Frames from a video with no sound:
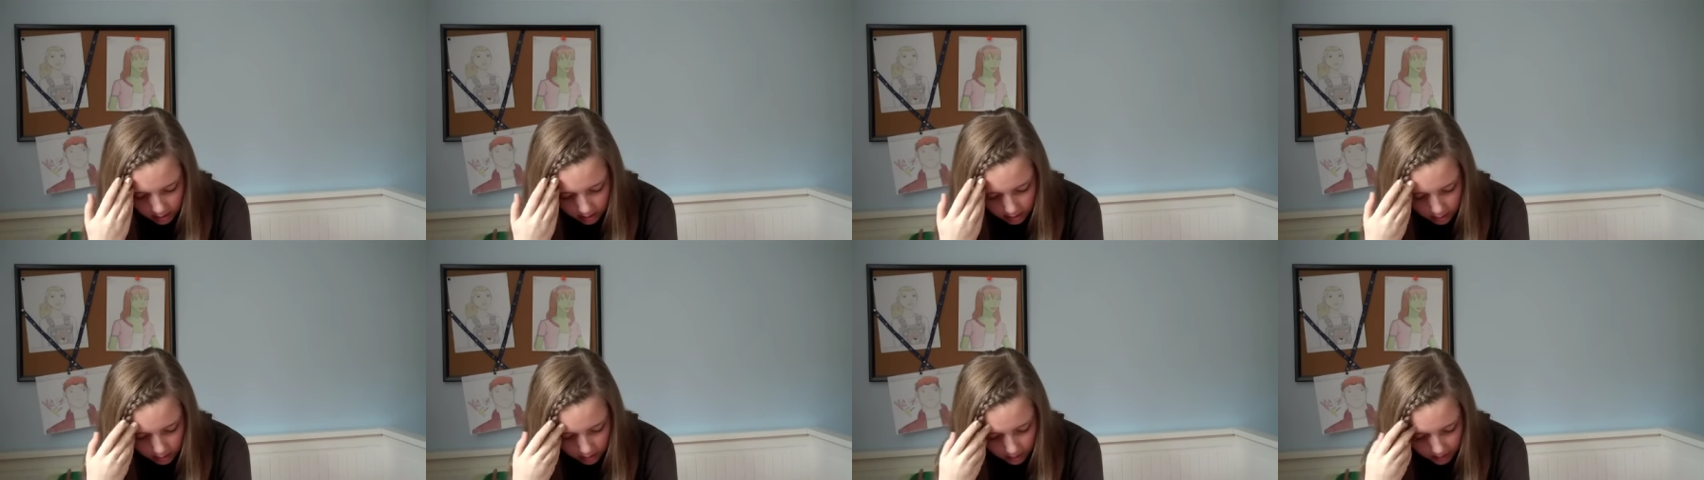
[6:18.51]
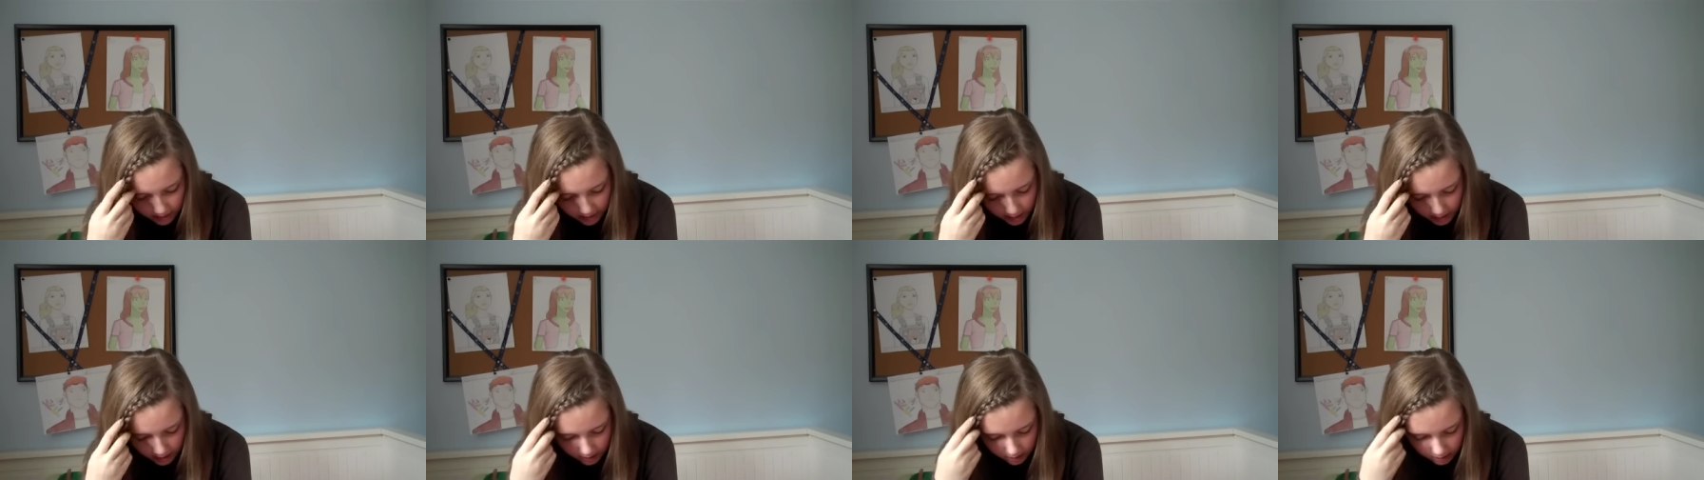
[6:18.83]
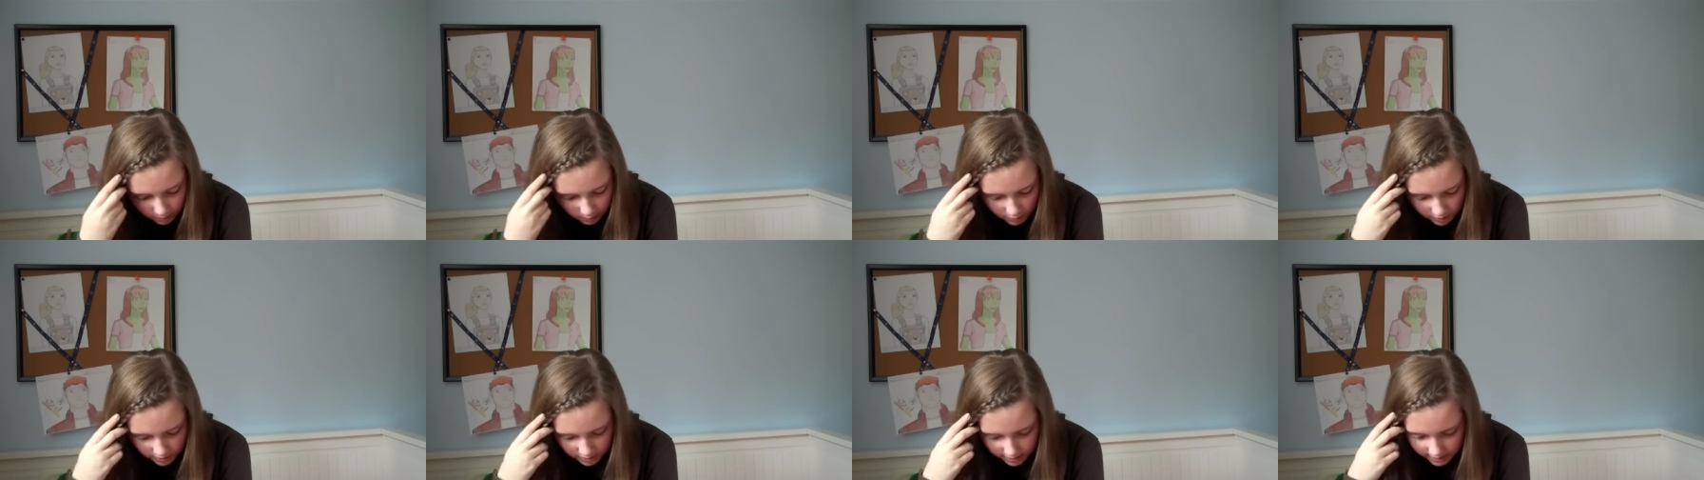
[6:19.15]
it would be like
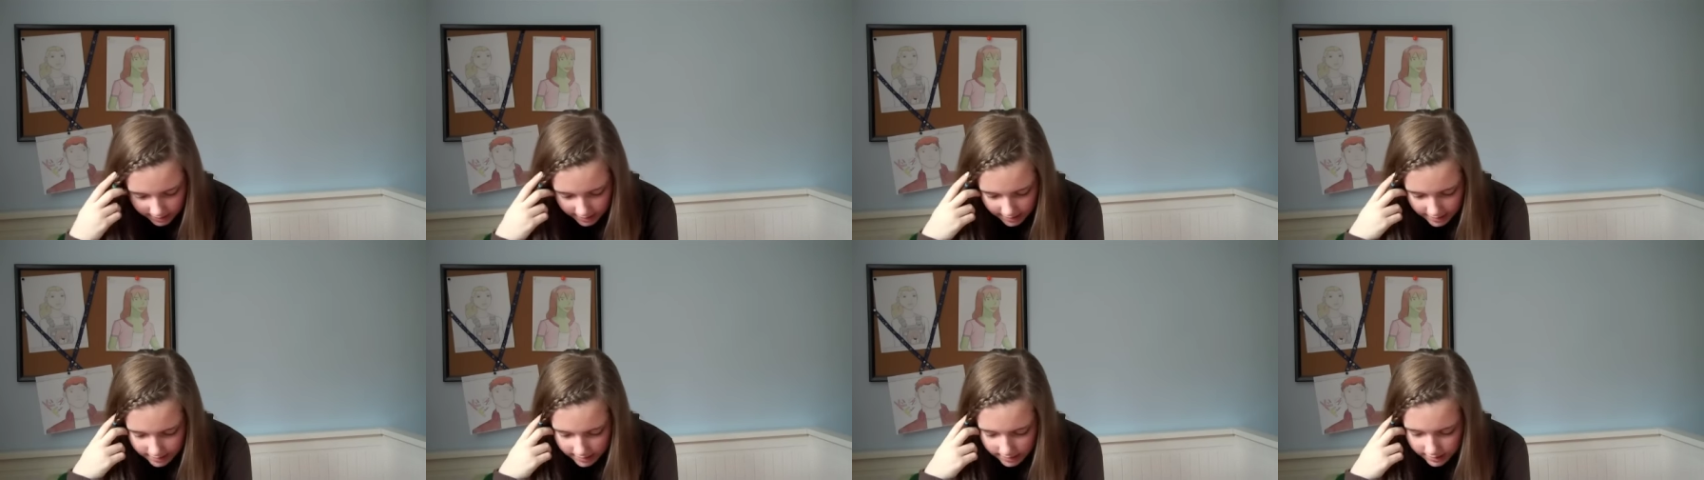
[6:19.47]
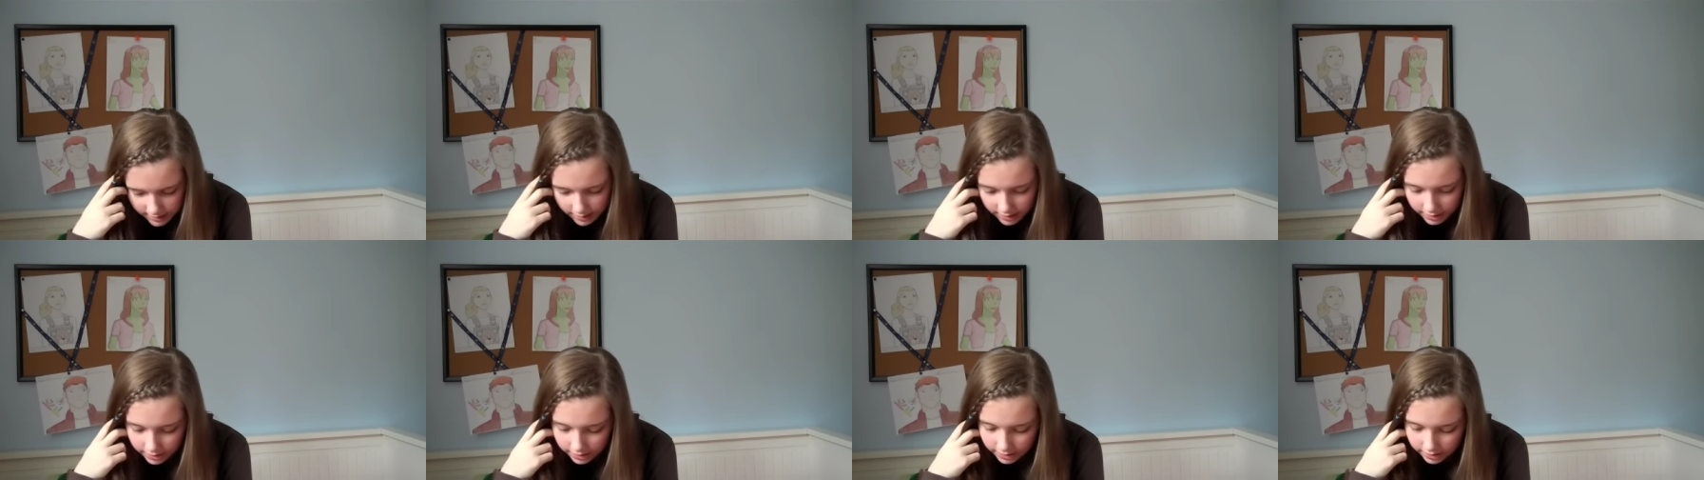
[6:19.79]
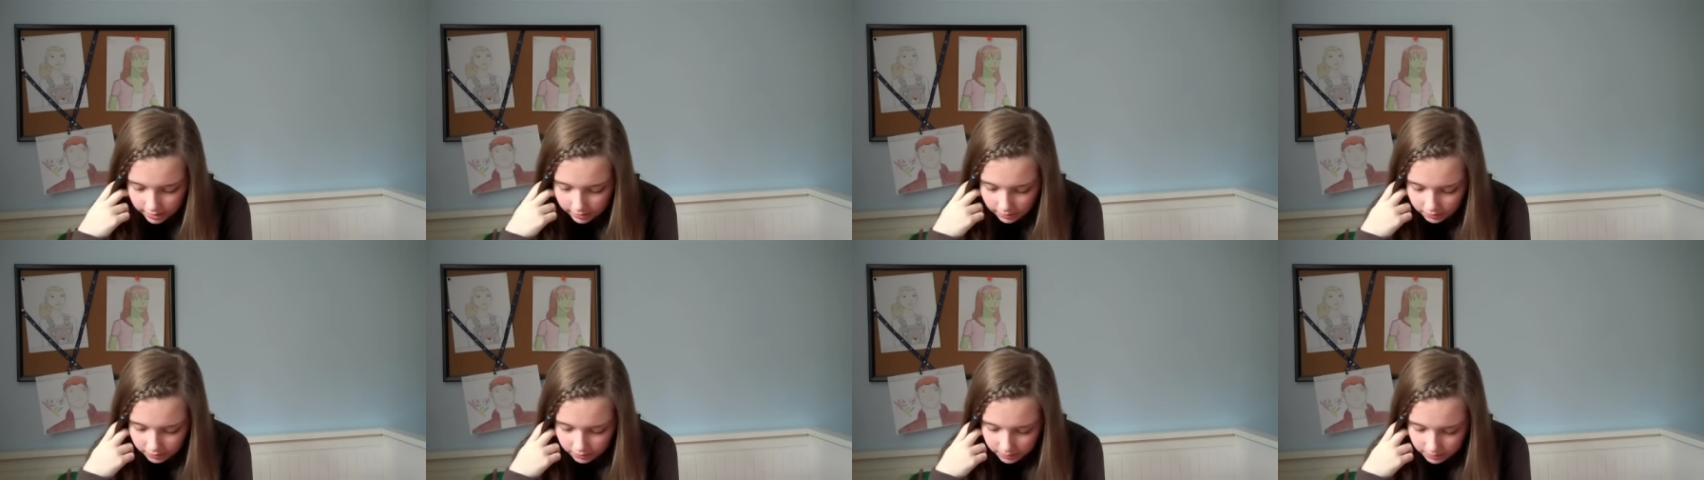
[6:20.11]
the worst case
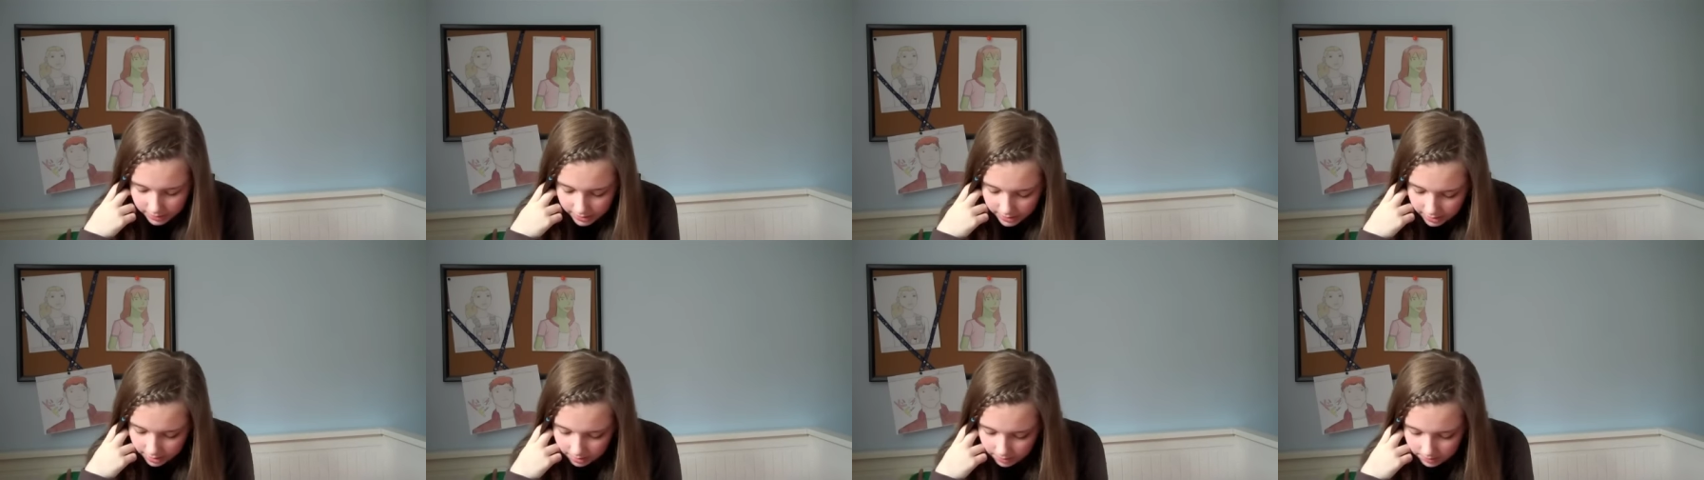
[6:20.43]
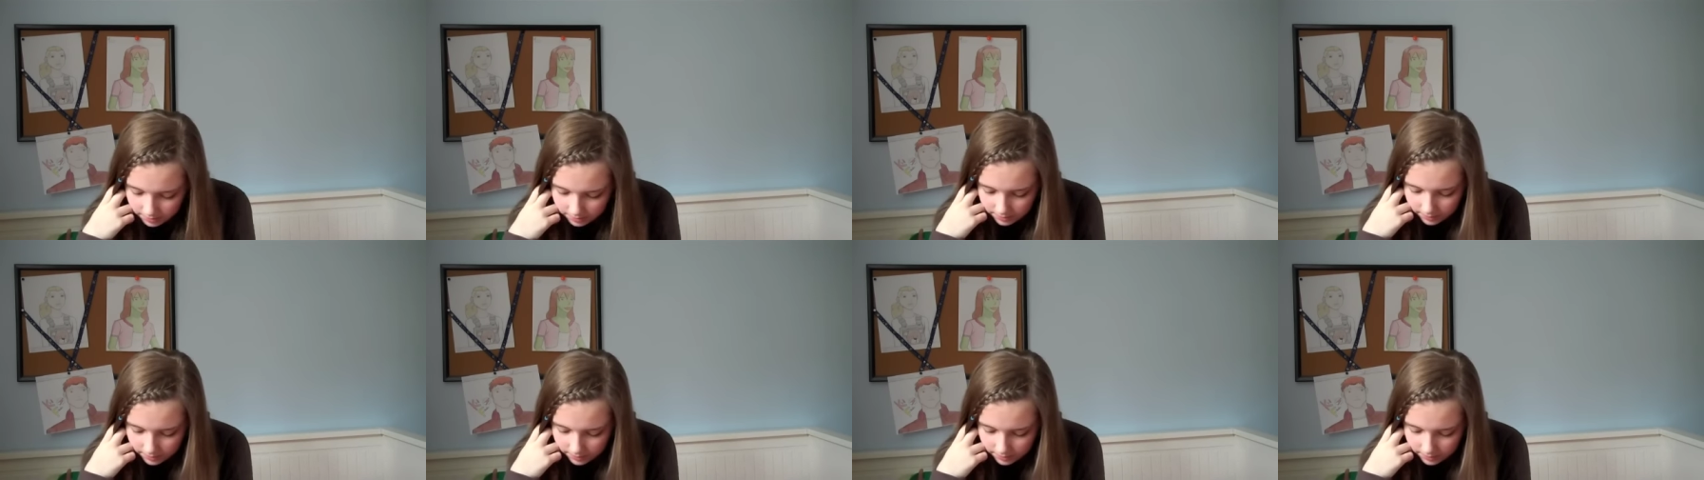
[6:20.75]
scenario for me.